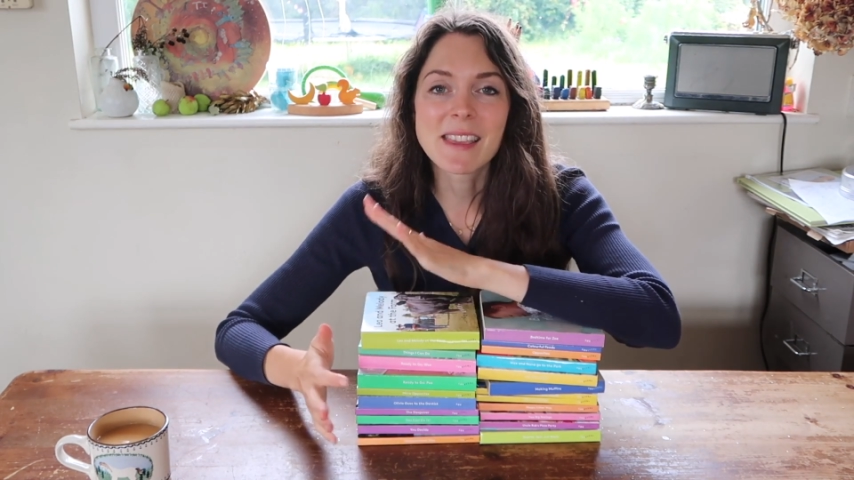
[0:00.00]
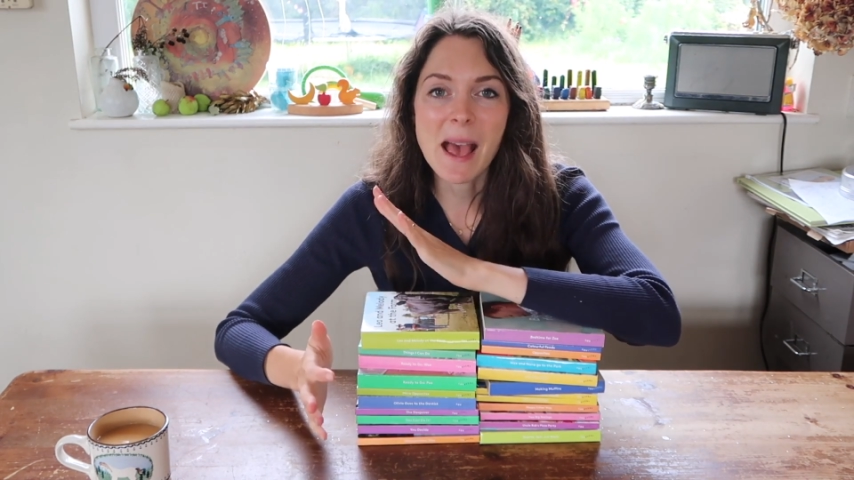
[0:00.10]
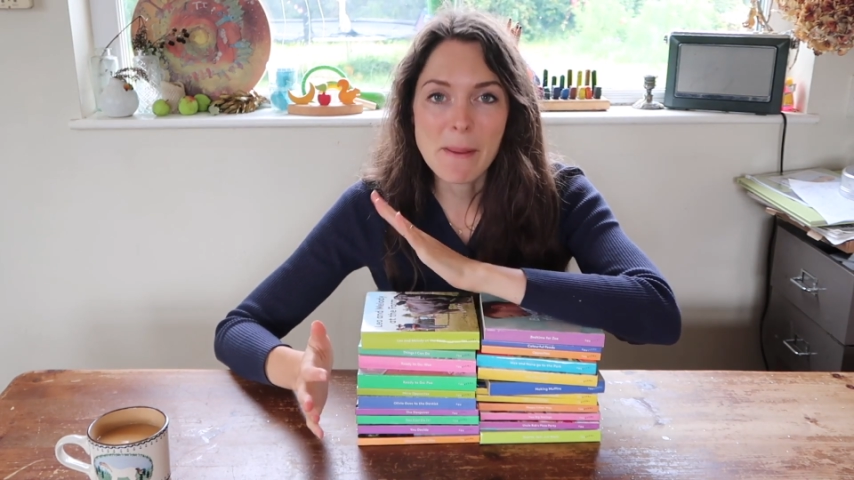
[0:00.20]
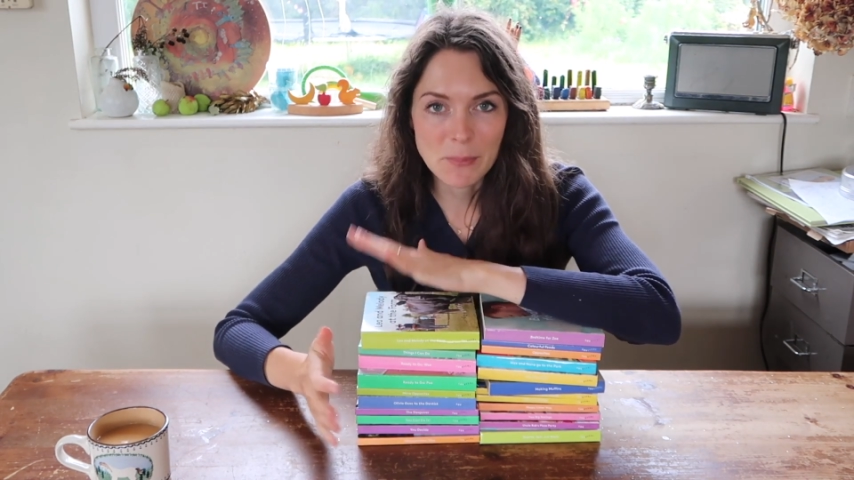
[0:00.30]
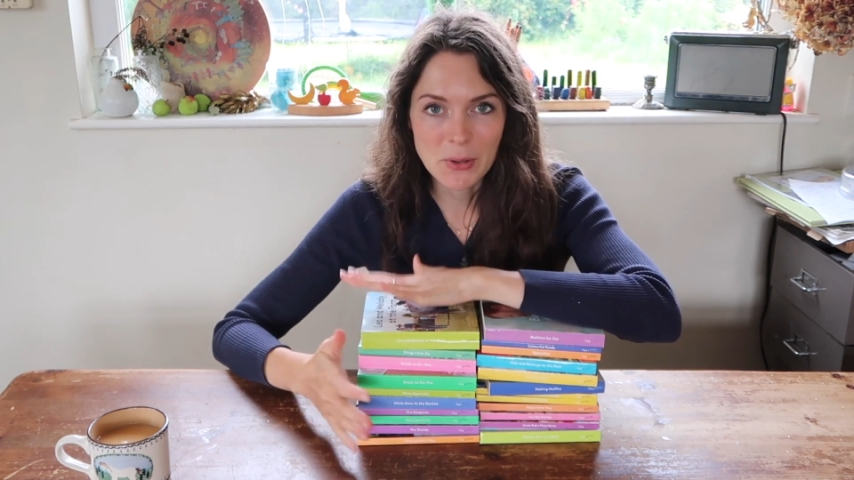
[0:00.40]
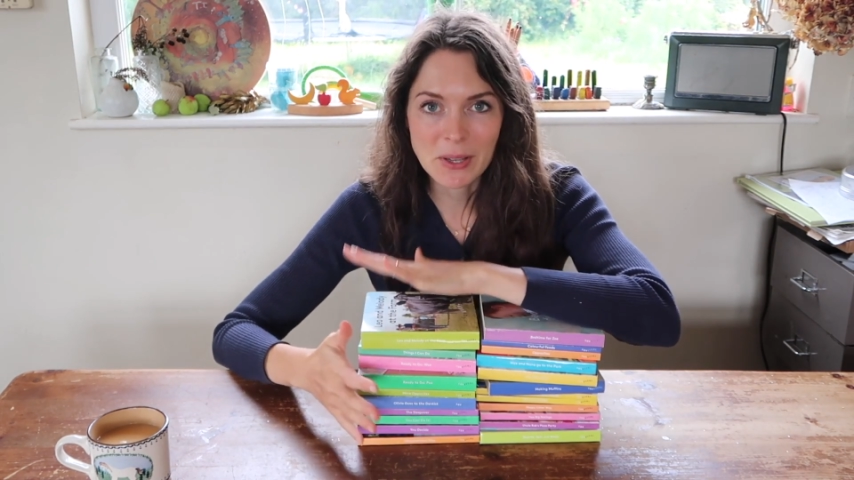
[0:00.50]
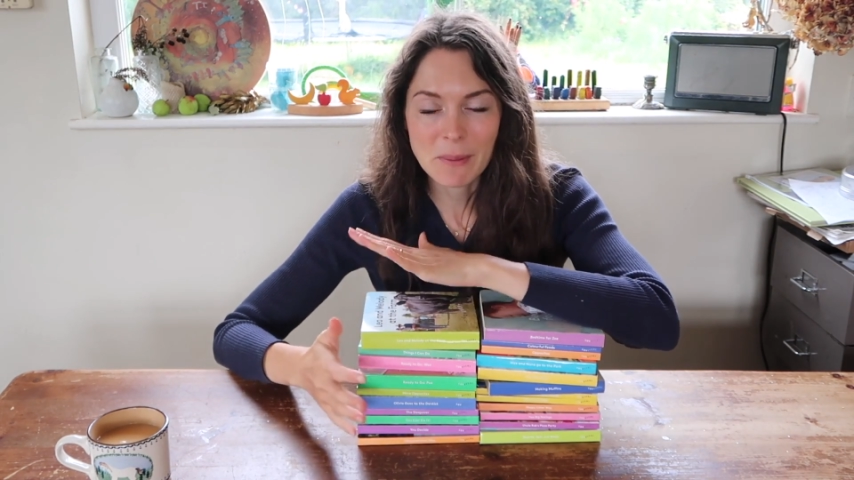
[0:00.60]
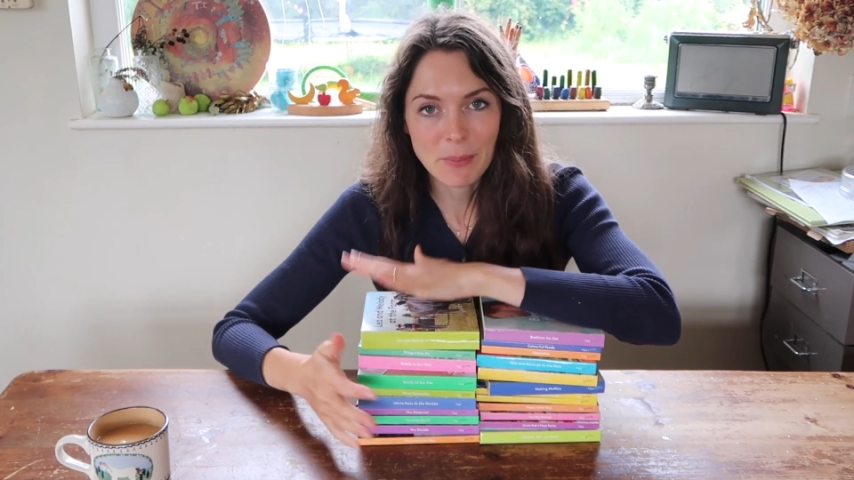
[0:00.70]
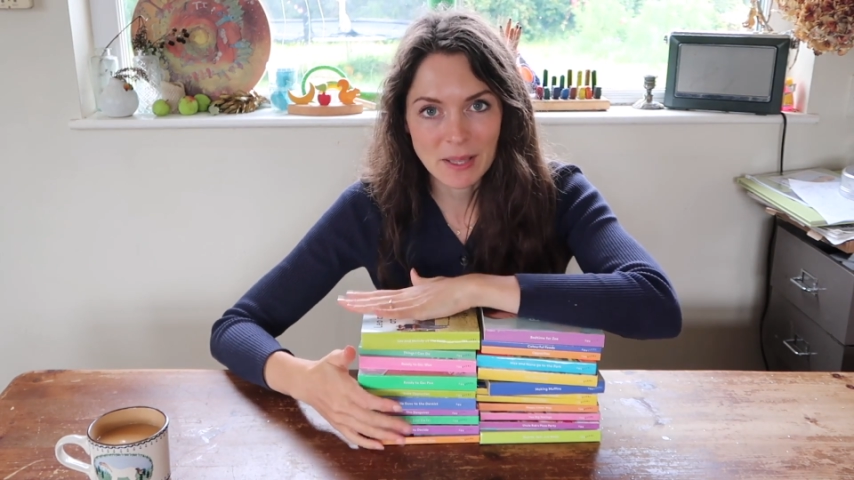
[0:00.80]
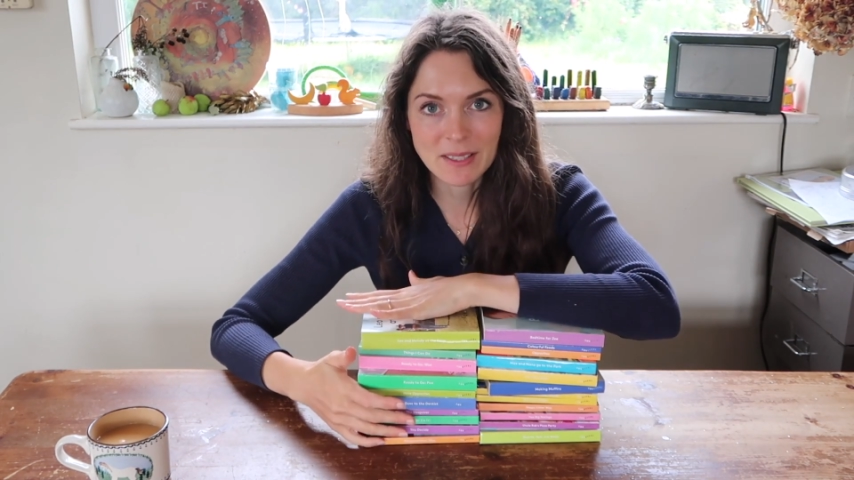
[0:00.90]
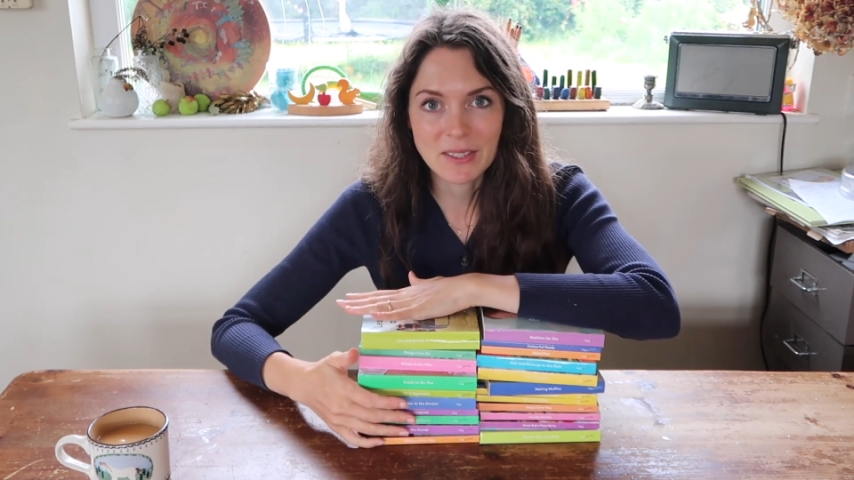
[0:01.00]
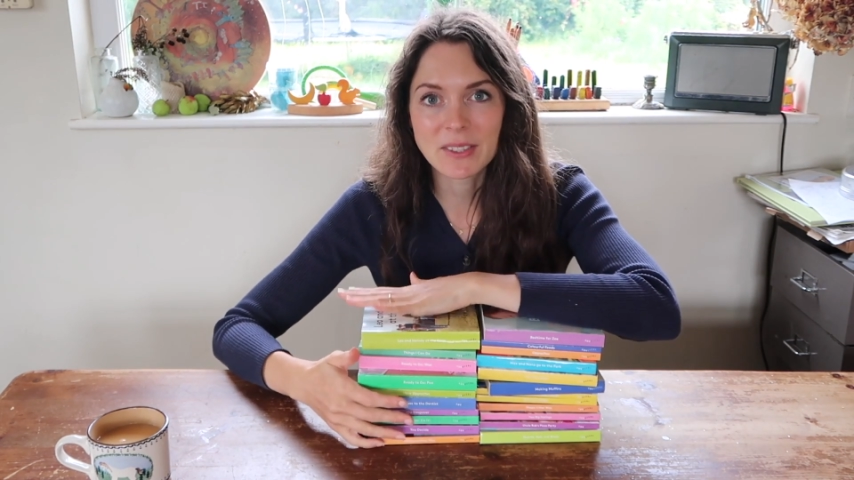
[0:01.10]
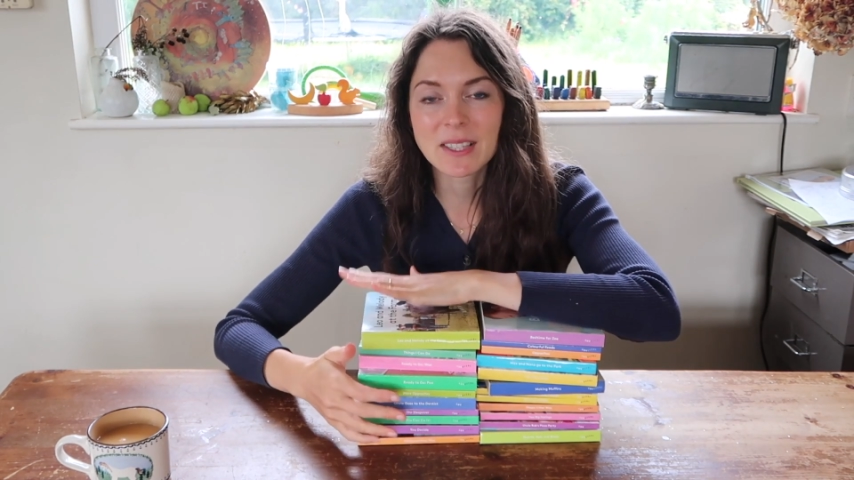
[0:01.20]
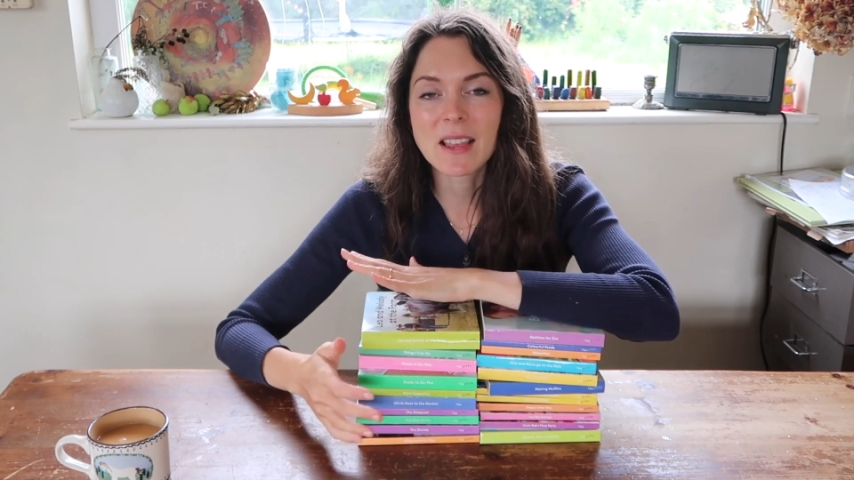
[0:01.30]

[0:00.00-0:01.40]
their book bundles